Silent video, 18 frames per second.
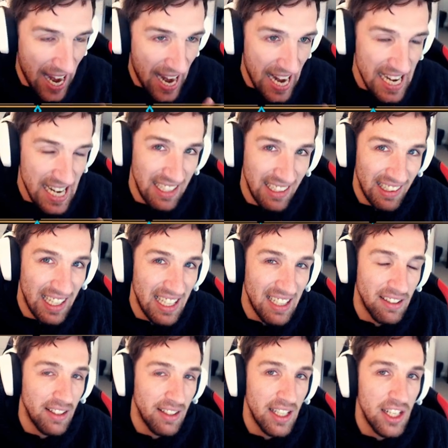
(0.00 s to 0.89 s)
any
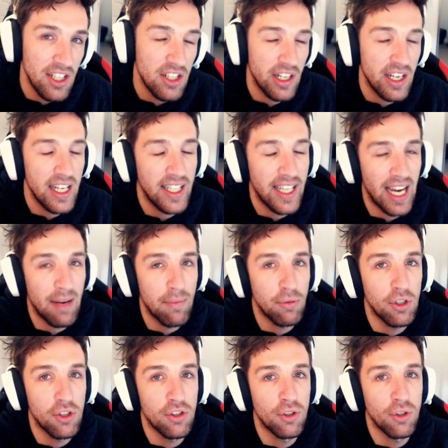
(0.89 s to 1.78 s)
TCG game,
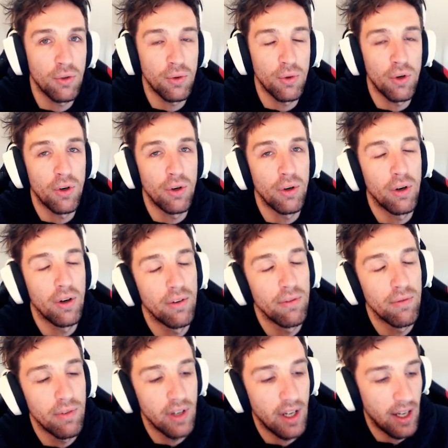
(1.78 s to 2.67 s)
digital or
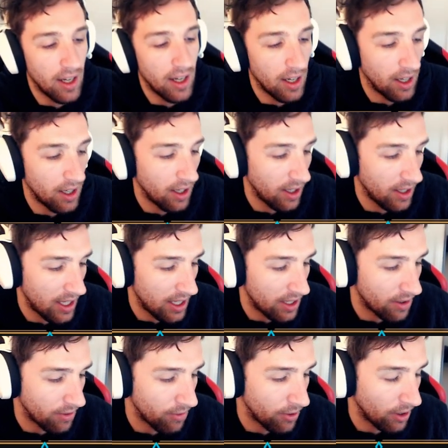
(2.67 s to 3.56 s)
uh,
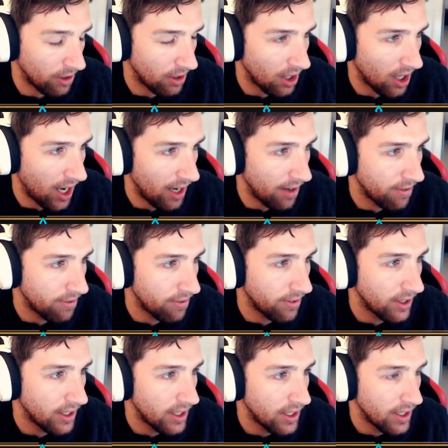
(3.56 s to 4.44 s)
in real
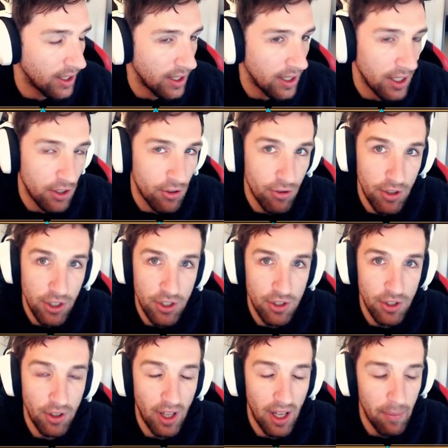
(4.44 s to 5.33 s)
life,
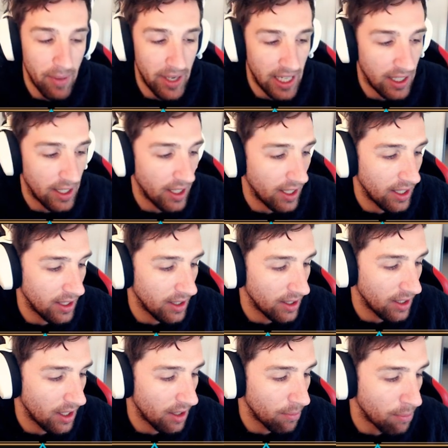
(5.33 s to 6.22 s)
traditional, I mean.
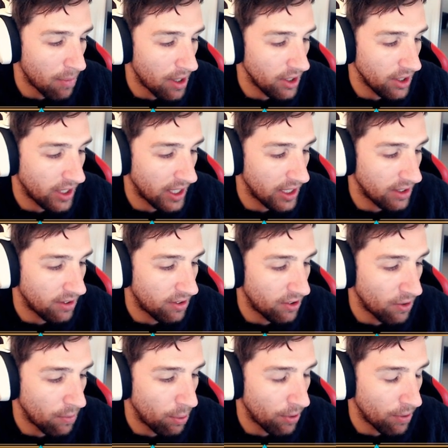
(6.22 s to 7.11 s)
Mulligan's
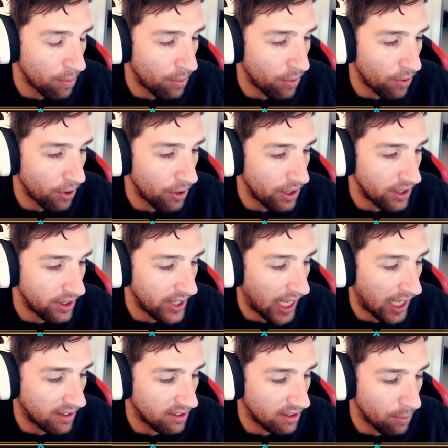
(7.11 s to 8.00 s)
super important.
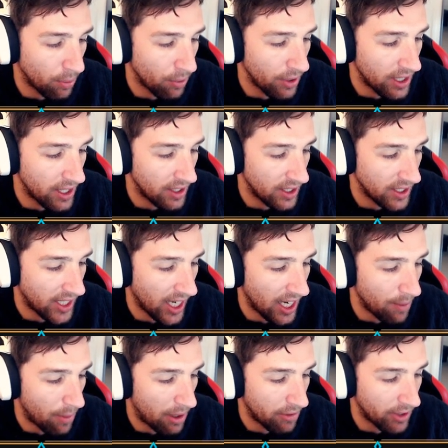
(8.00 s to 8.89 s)
That's the point in the
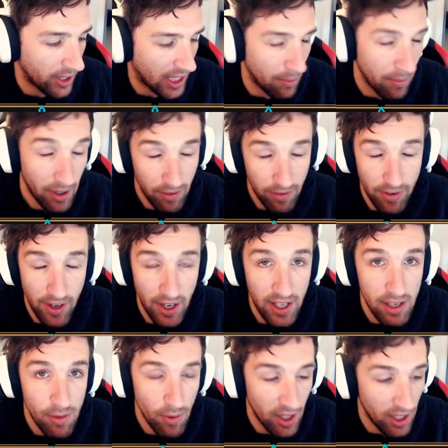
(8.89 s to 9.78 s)
game I'd recommend for
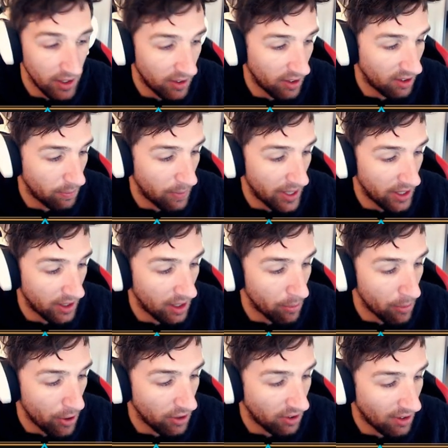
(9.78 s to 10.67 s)
anyone to spend the
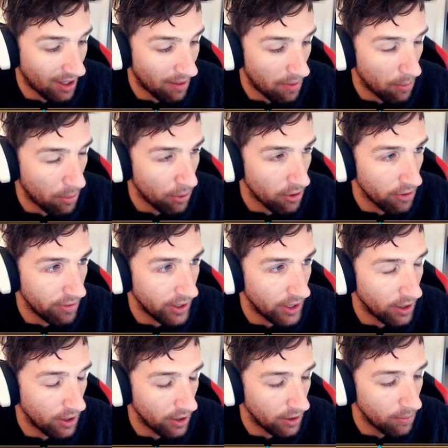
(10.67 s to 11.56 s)
most time
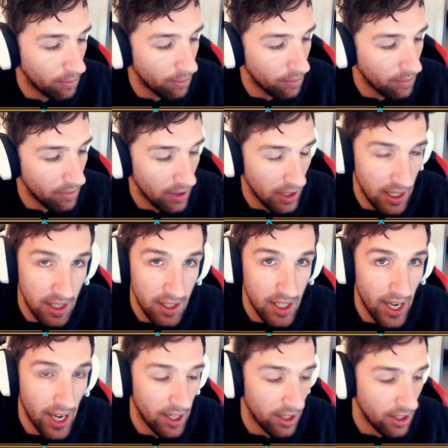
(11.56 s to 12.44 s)
improving on. And
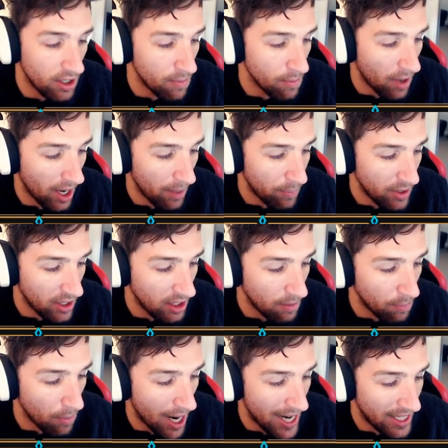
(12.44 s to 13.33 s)
yeah, you might
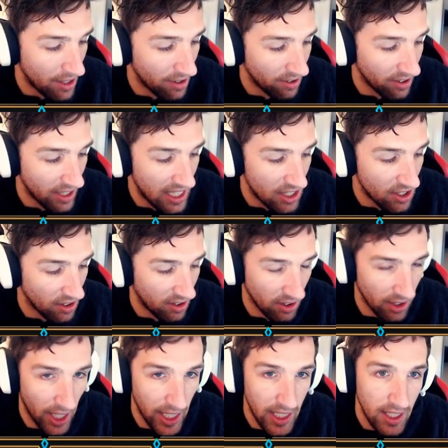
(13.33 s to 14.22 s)
be mindlessly
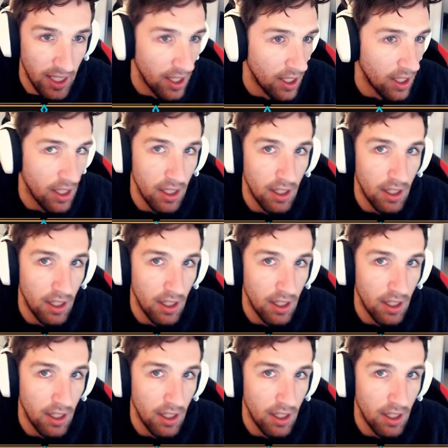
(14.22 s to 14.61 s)
just like,